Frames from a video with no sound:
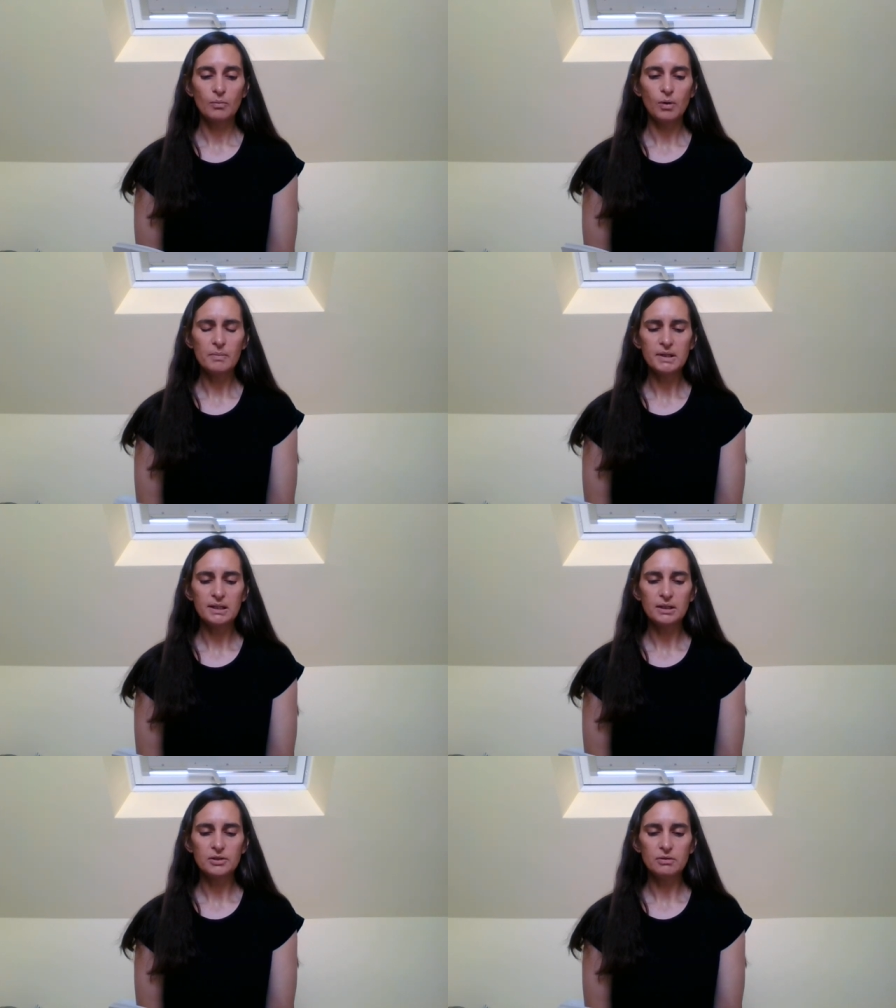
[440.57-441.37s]
Why must
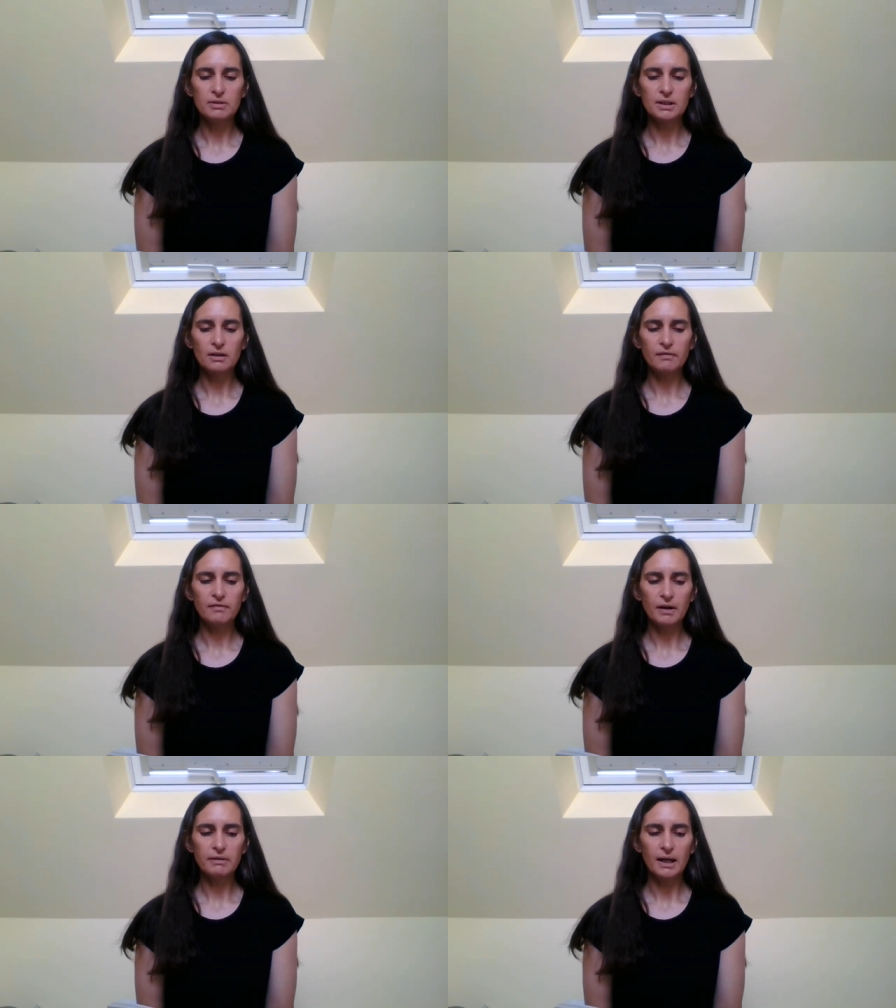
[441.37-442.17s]
they do this? I'm
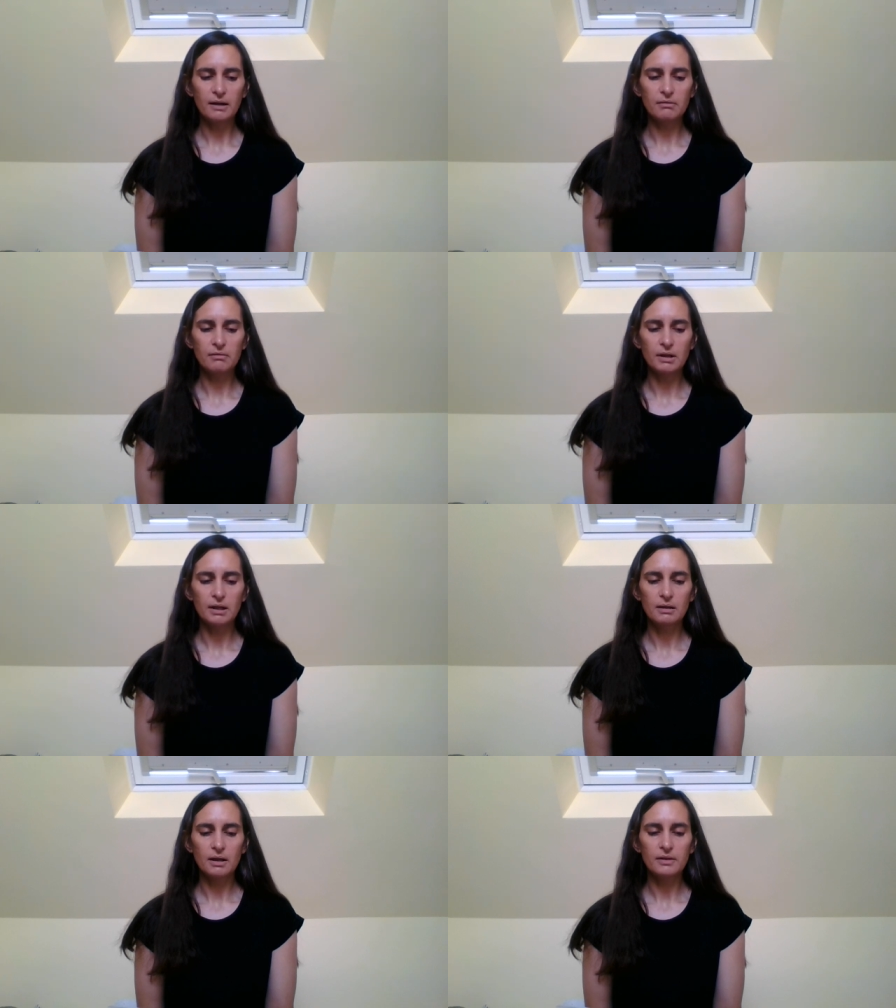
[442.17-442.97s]
very
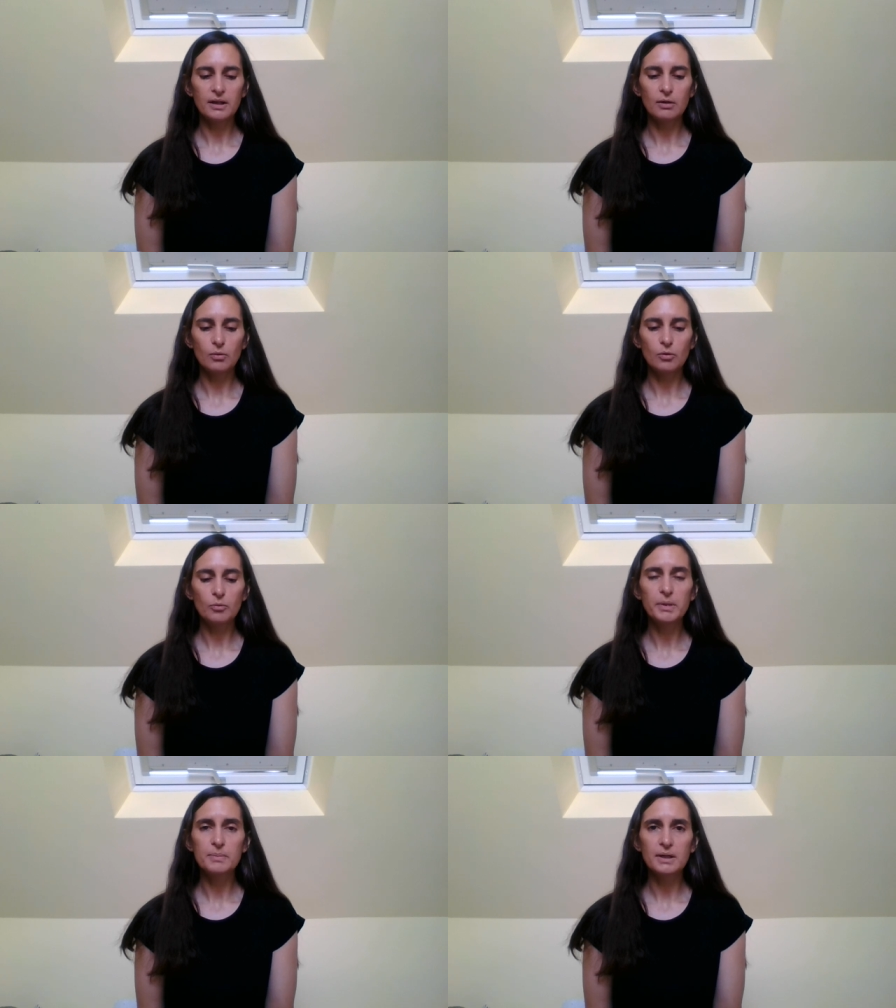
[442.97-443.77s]
angry. I think all
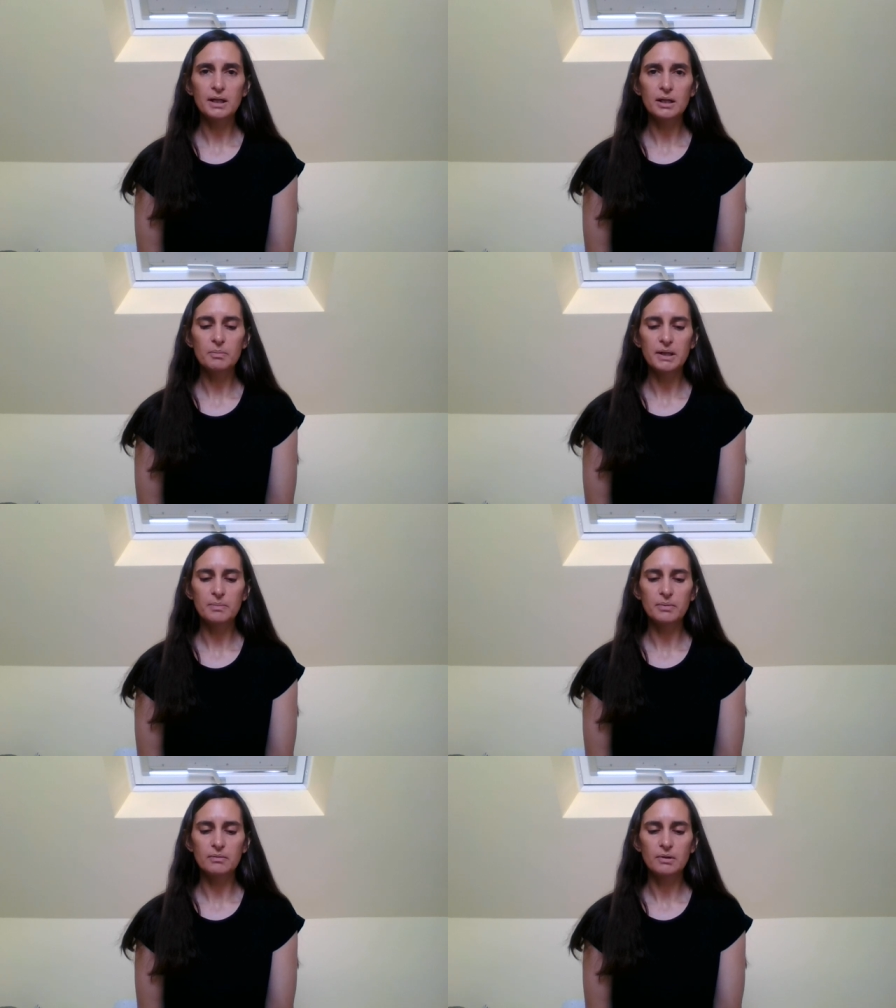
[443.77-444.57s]
people, killer
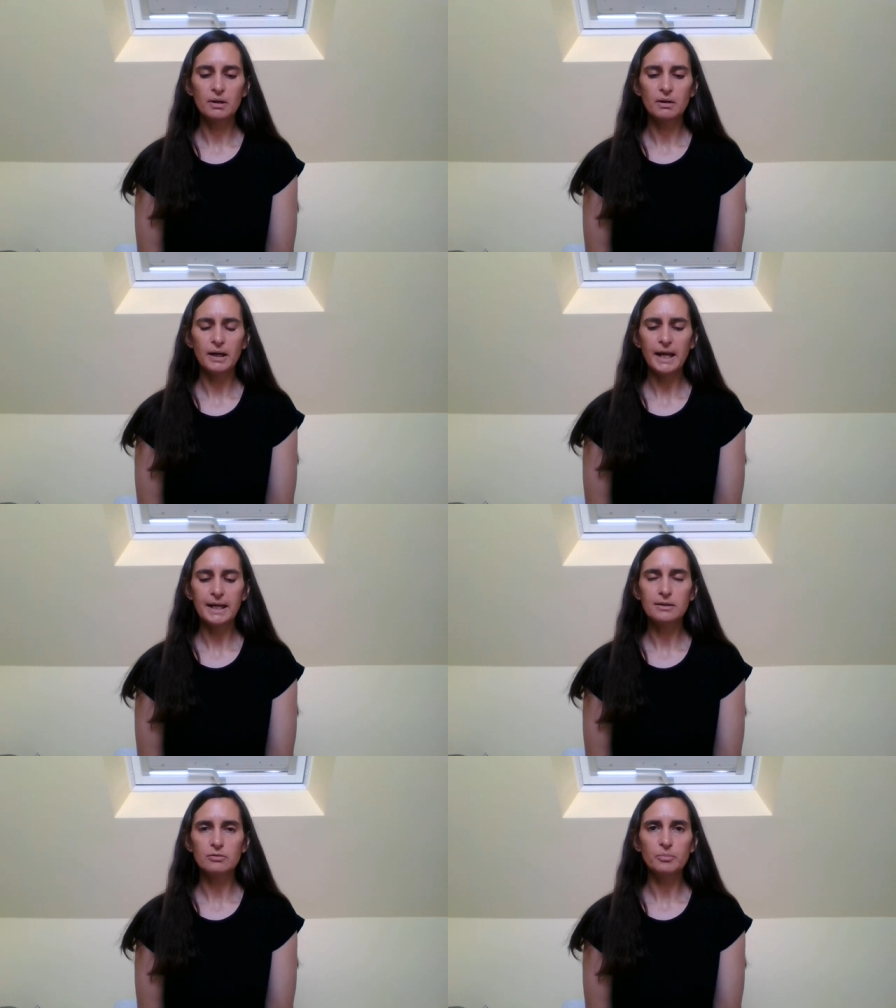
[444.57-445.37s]
people,
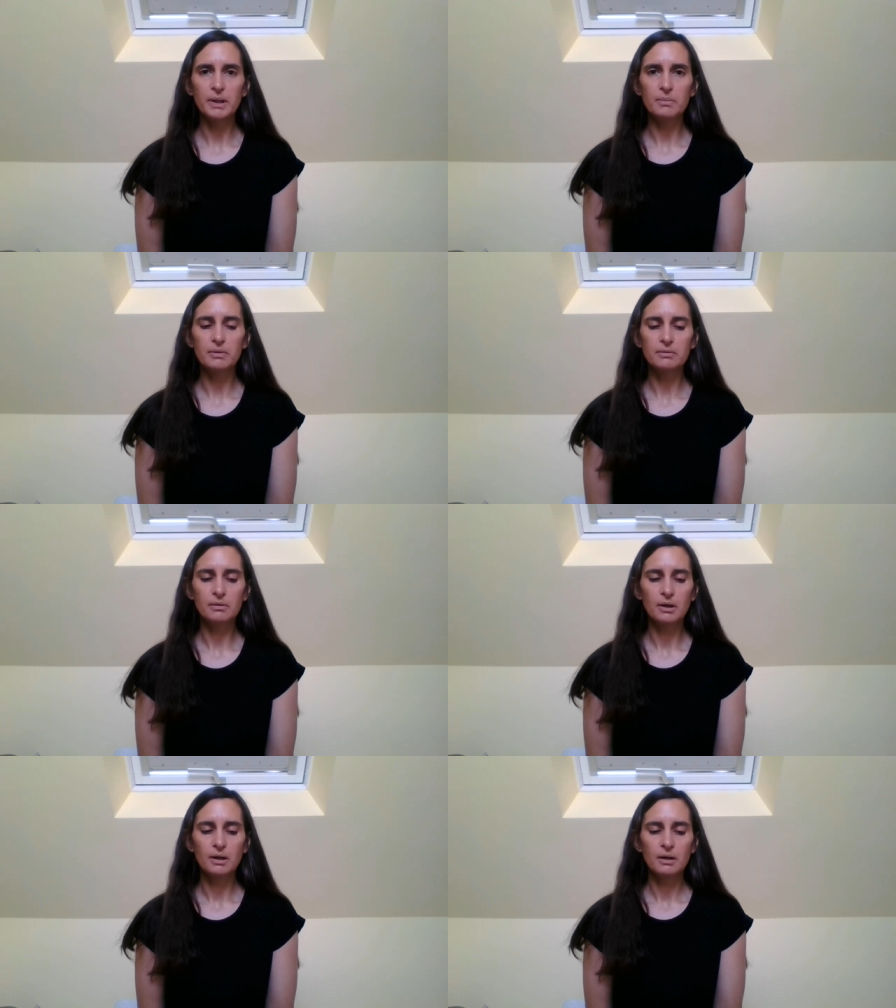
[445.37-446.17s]
hate all people.